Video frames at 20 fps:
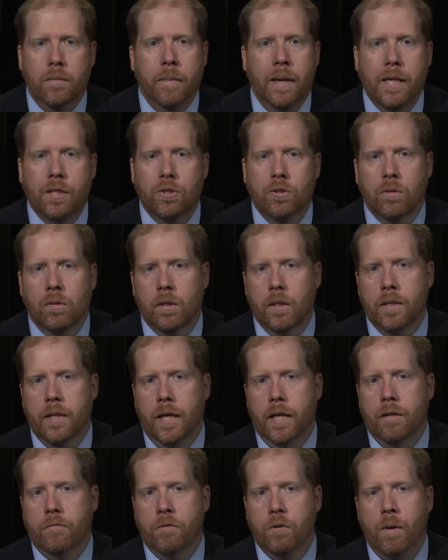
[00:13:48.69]
make sure
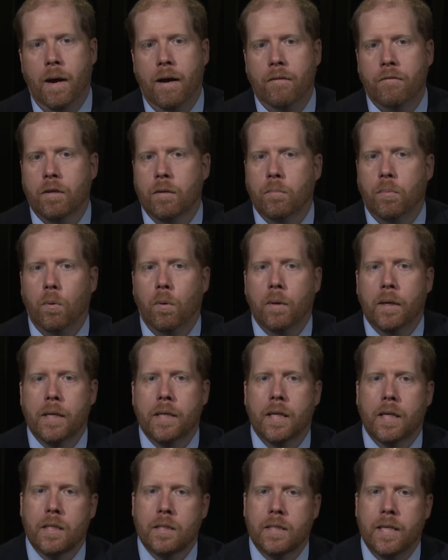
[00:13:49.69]
that if you have an employee
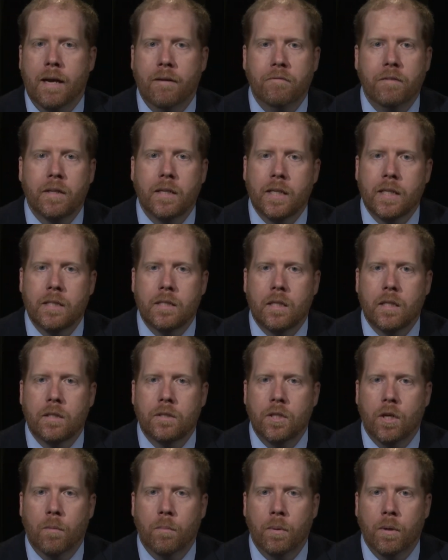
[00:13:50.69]
that is deaf that needs an
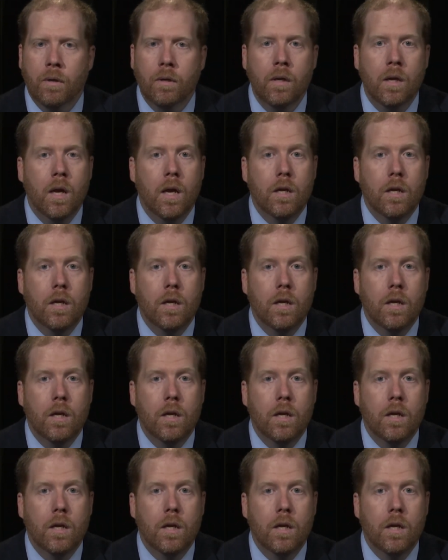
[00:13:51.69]
interpreter,